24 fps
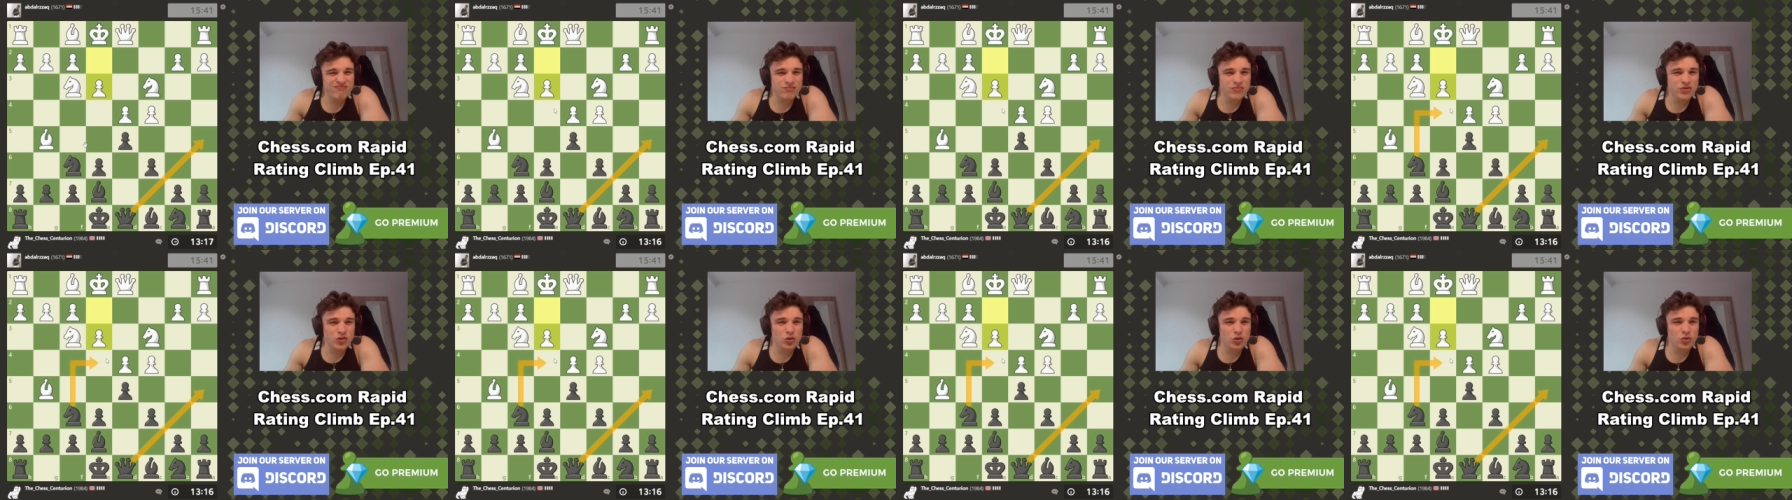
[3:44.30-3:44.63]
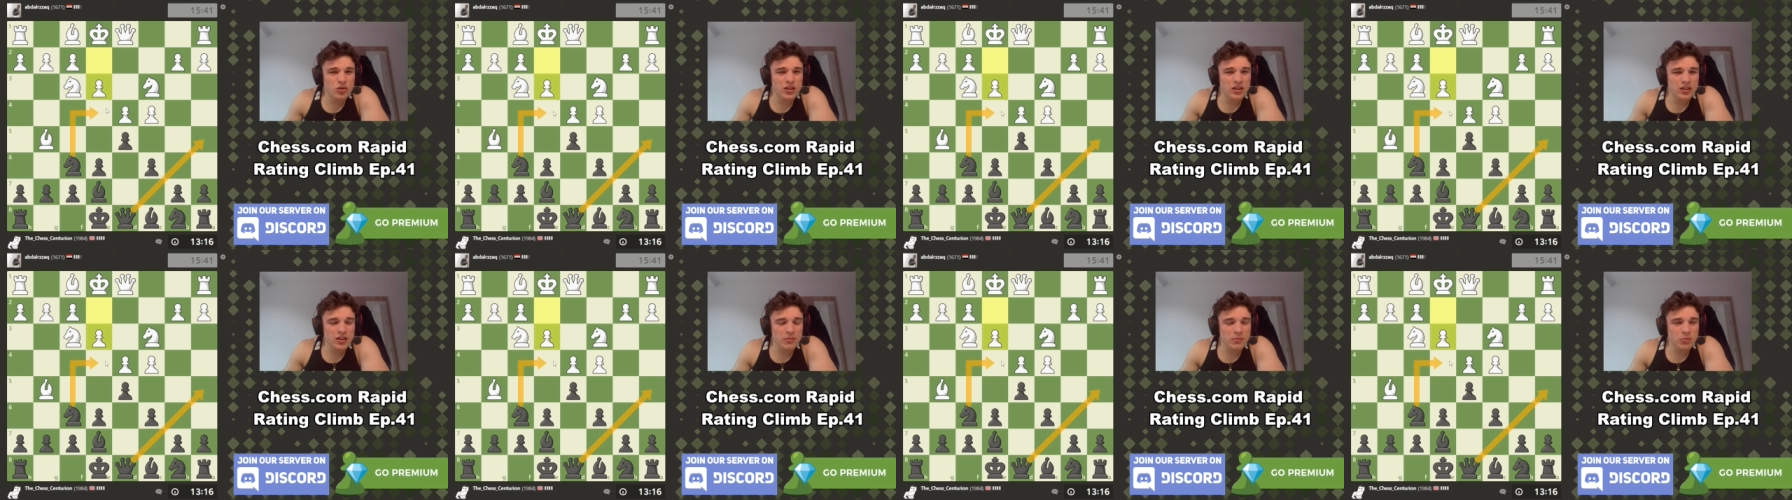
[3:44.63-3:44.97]

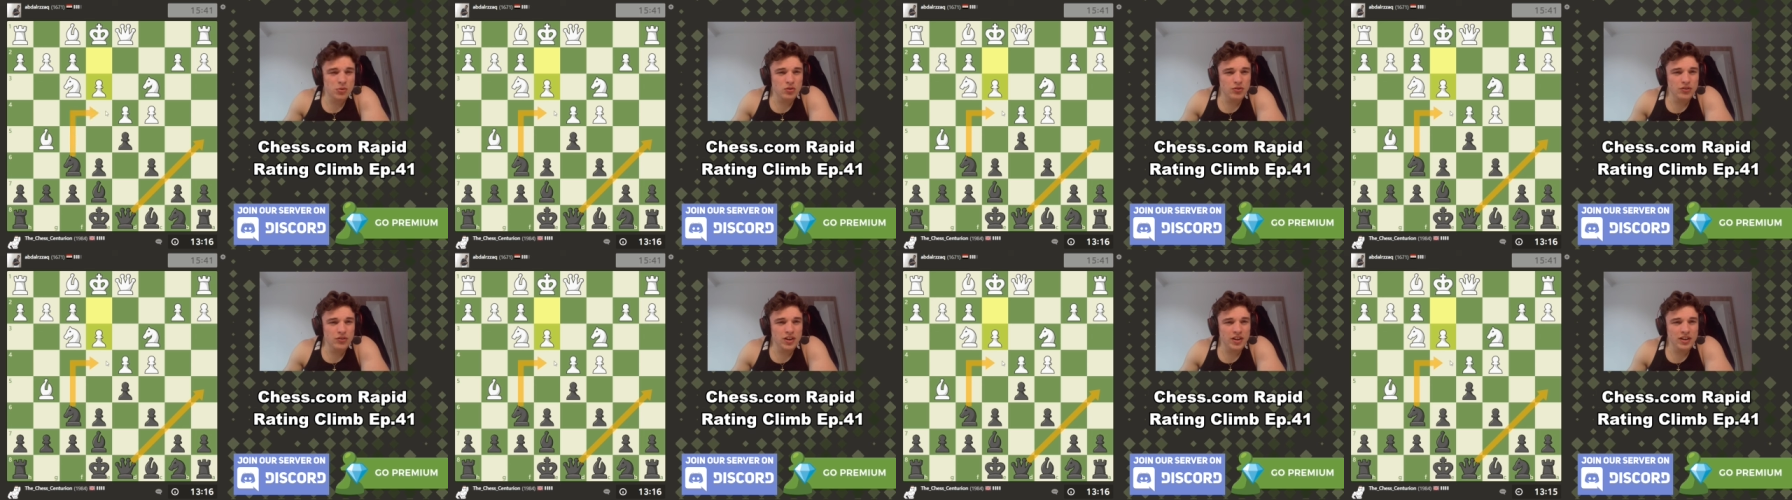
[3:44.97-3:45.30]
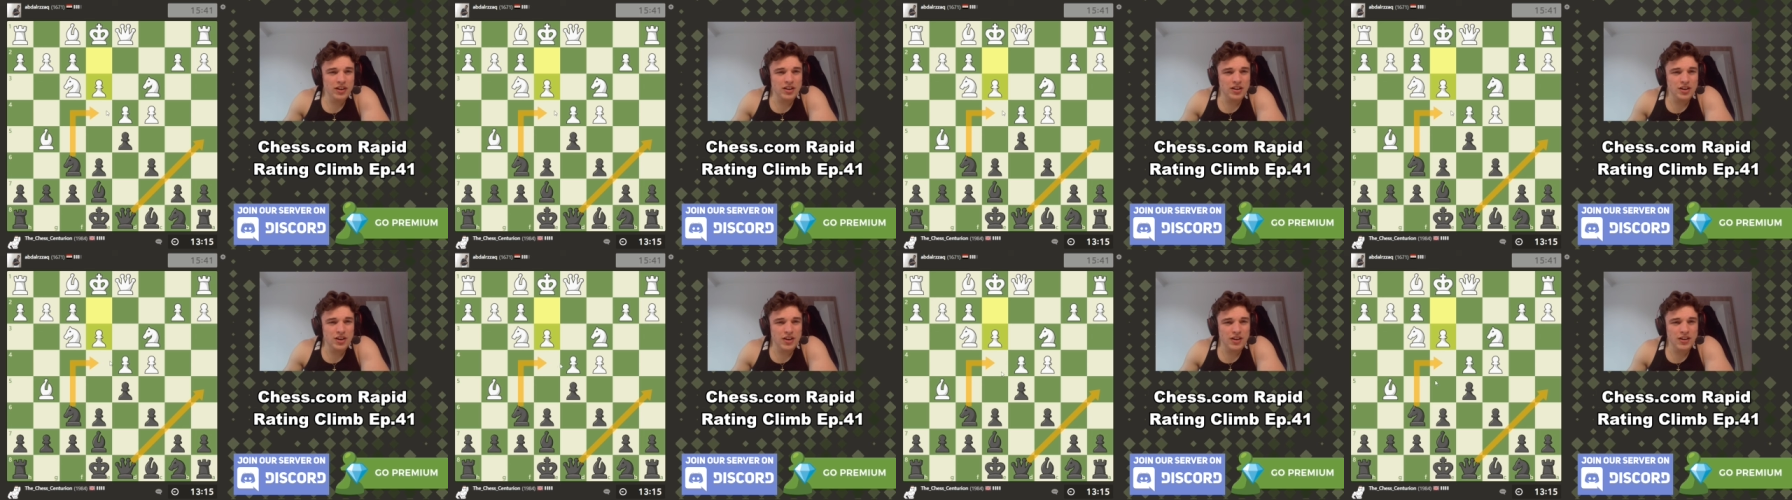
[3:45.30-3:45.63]
Looking at moves
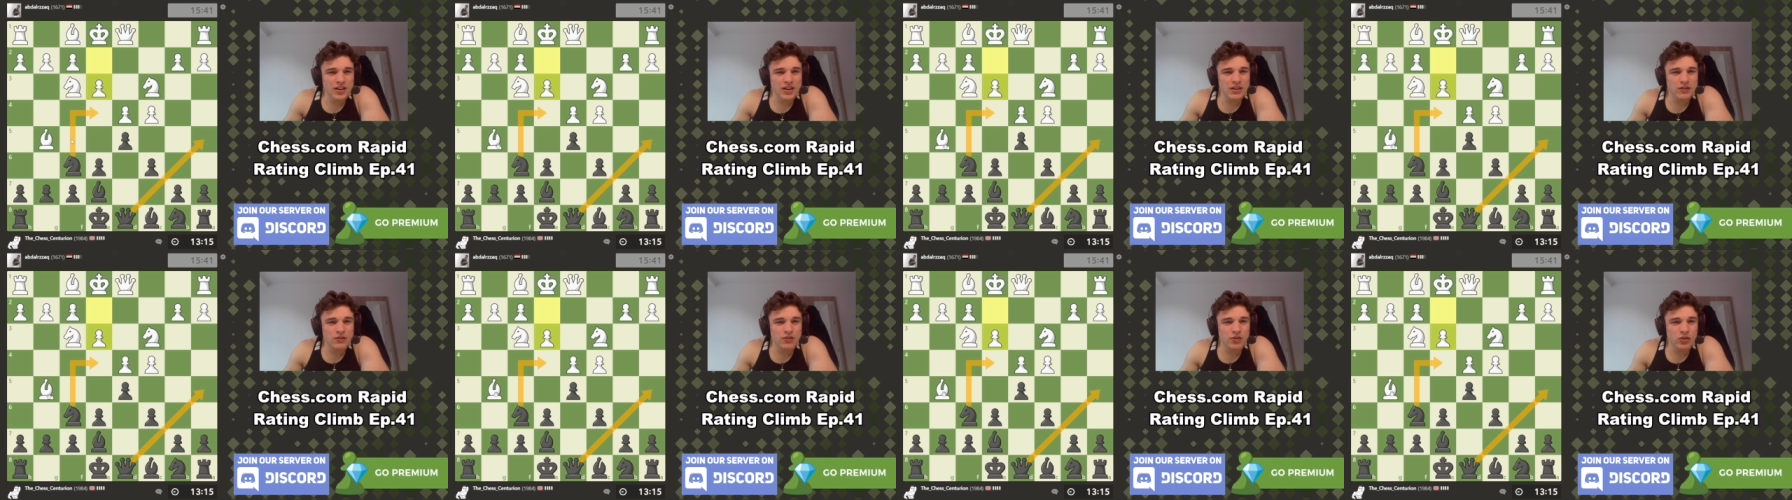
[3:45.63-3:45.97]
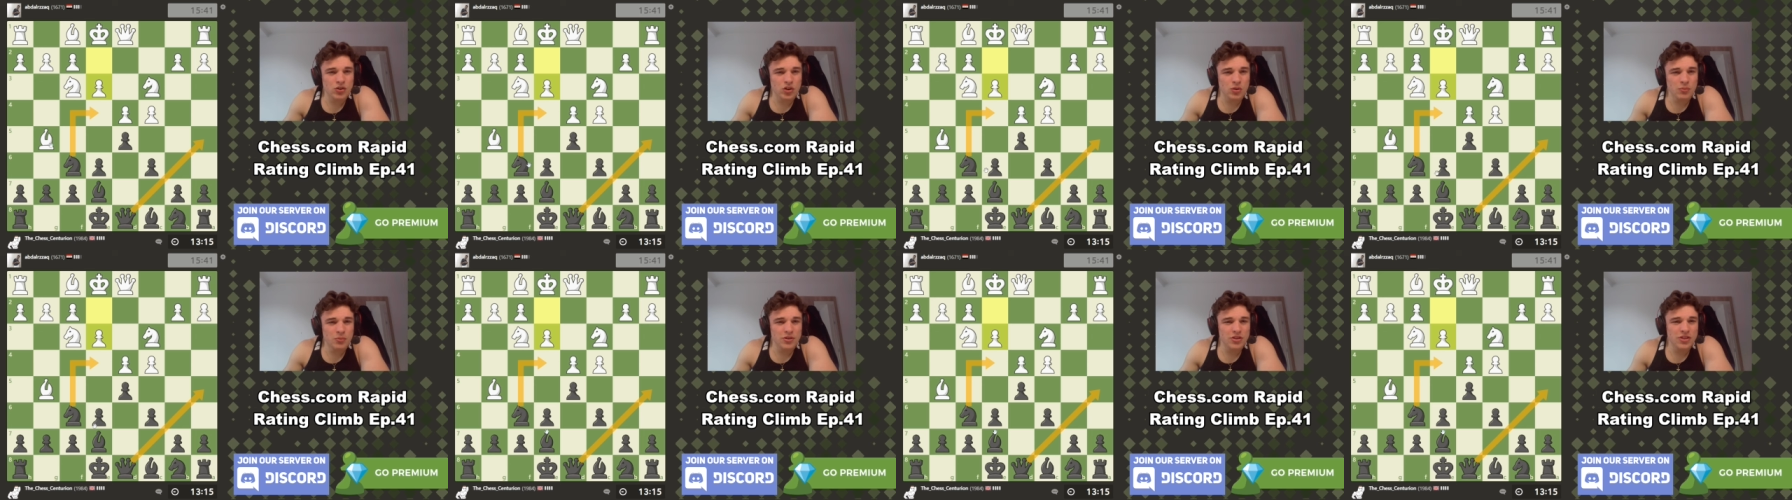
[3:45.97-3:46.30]
like knight e
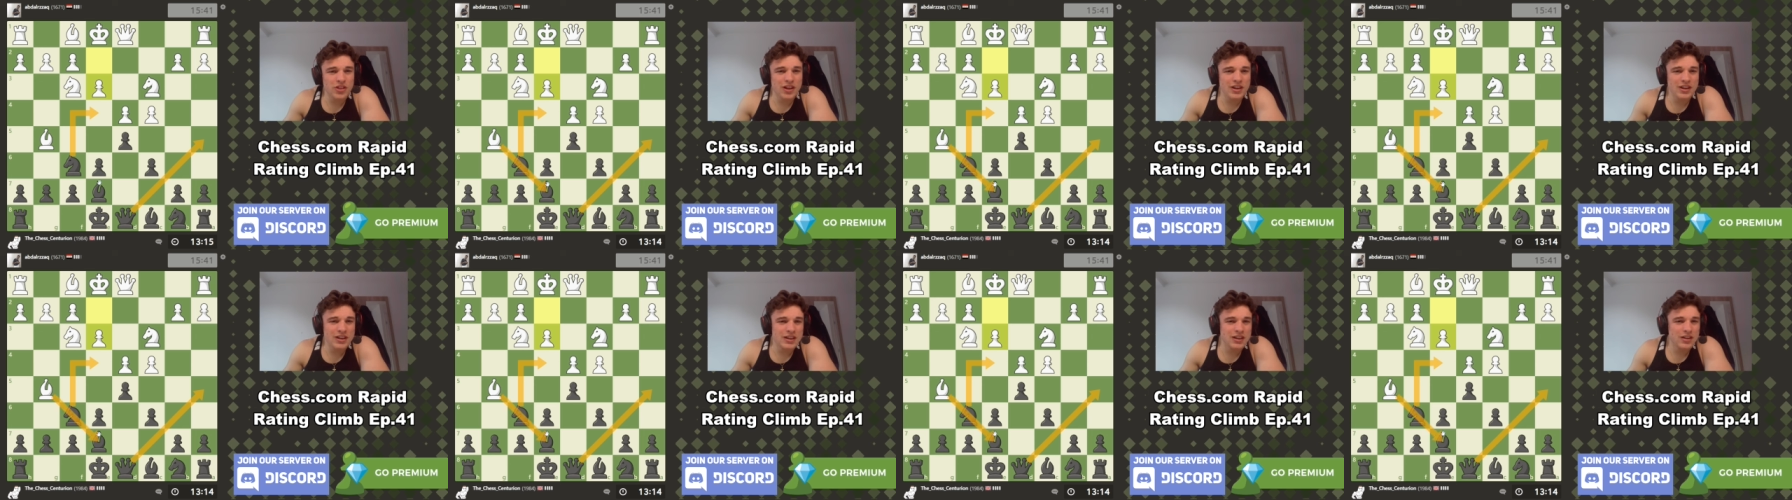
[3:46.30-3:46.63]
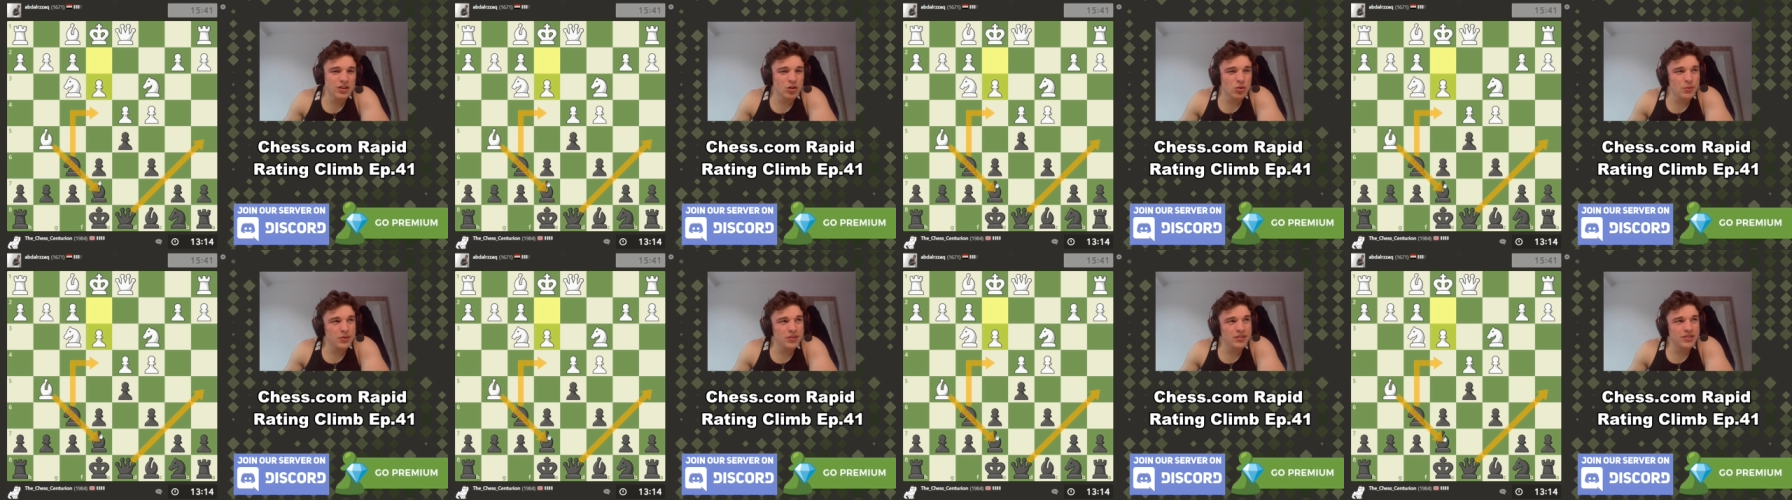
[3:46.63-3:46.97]
four, but then he can
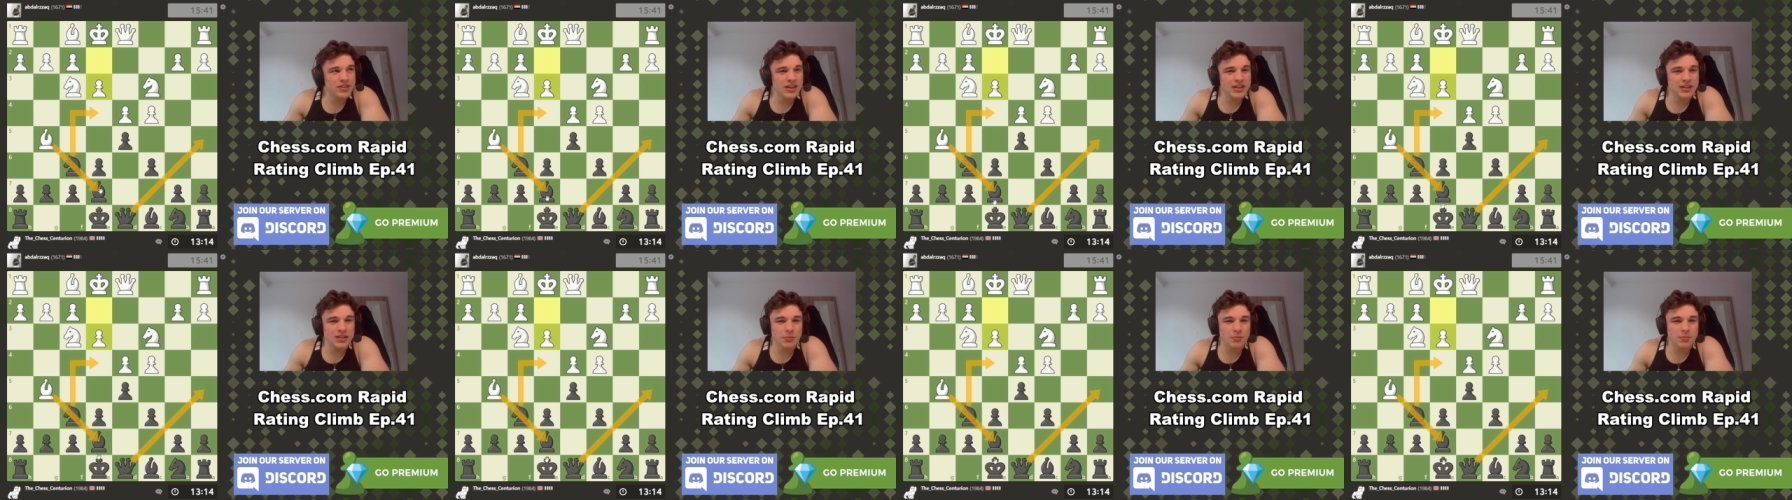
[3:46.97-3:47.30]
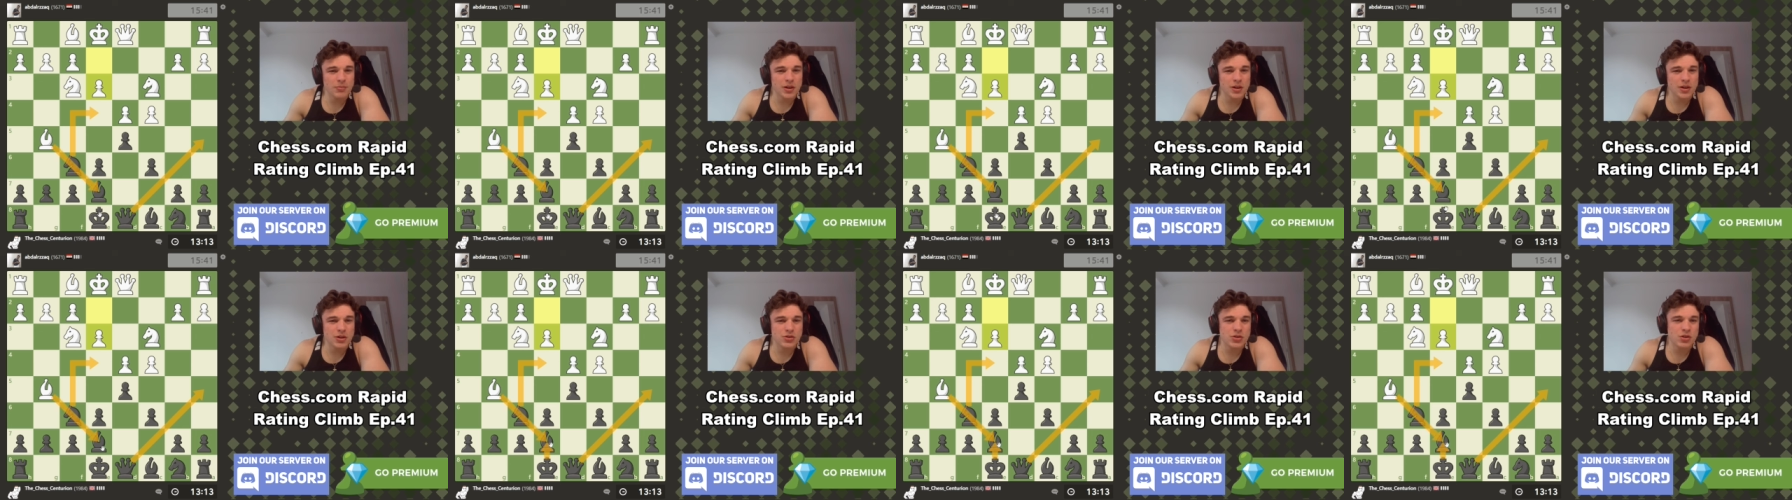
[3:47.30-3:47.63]
always take the
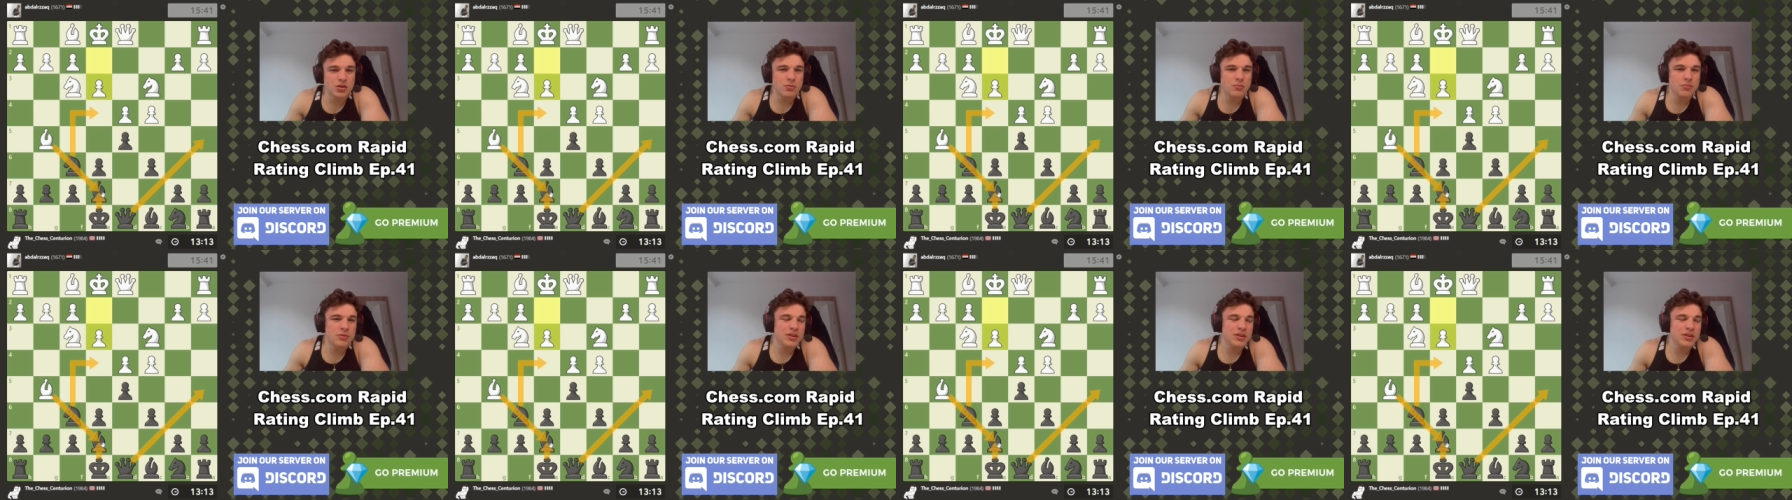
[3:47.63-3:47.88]
bishop,